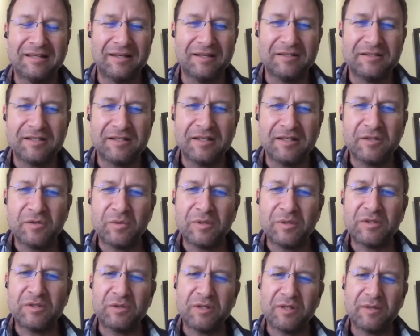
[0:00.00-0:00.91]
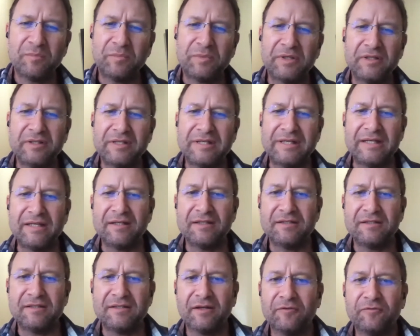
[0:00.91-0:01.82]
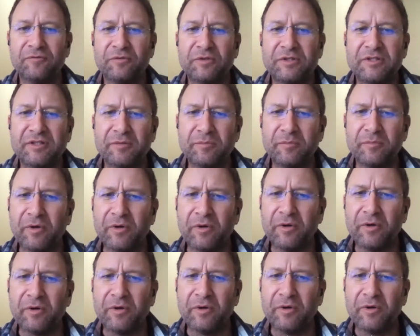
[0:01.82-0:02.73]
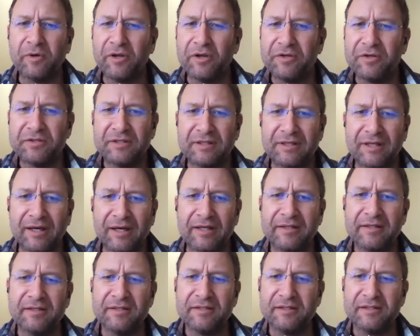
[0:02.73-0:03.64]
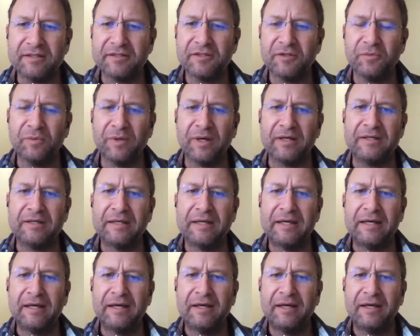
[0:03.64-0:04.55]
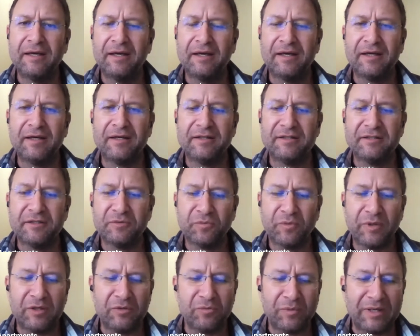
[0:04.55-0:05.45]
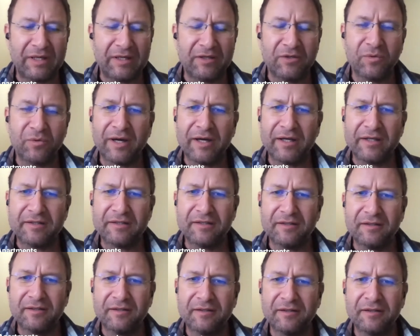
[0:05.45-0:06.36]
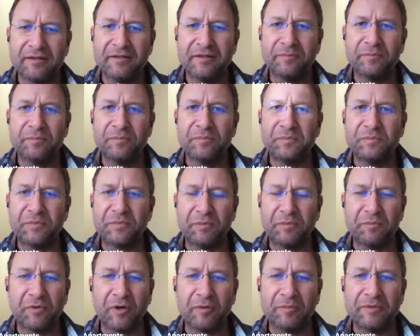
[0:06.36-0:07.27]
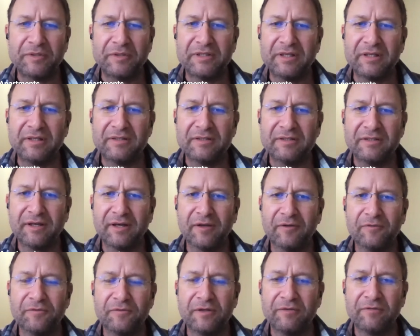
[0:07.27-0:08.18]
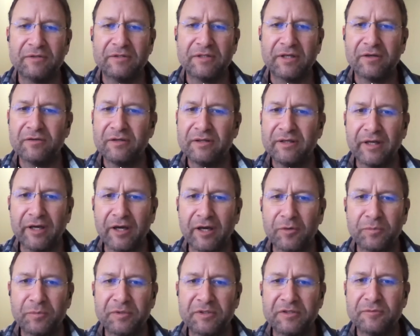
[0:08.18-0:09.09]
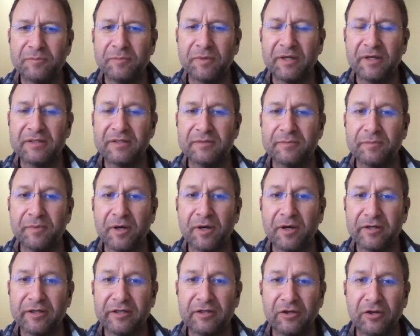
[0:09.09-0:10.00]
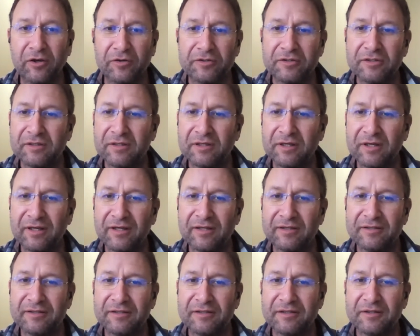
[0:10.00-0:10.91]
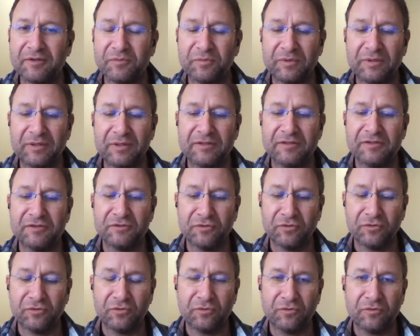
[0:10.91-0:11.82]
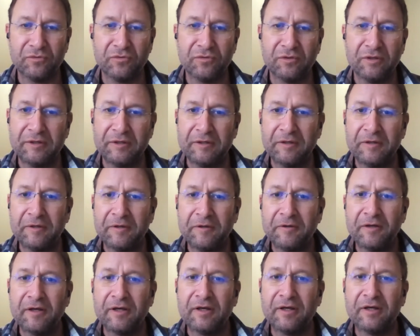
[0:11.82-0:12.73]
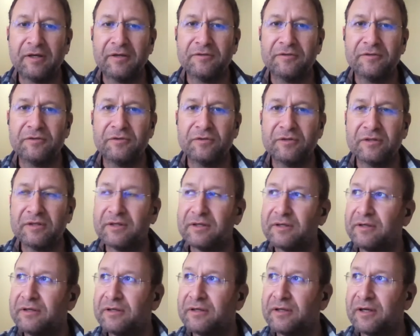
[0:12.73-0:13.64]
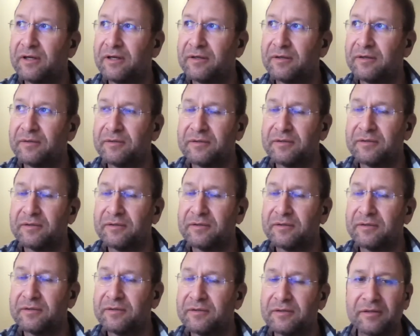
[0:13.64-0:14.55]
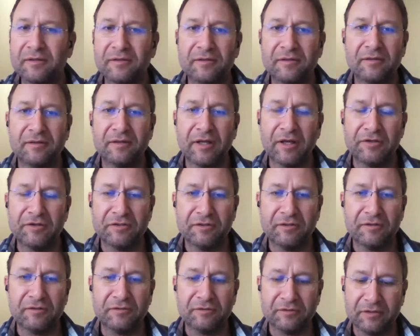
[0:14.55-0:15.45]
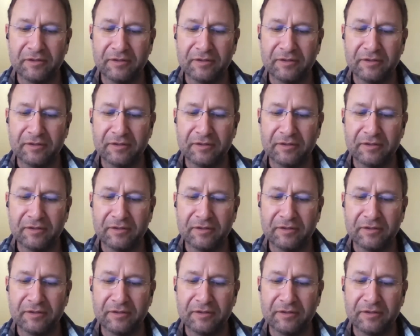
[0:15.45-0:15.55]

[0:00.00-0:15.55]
Yes, the building itself was demolished in 1961. And when we acquired the property itself, there was only an open space, a parking lot. And we saw through the National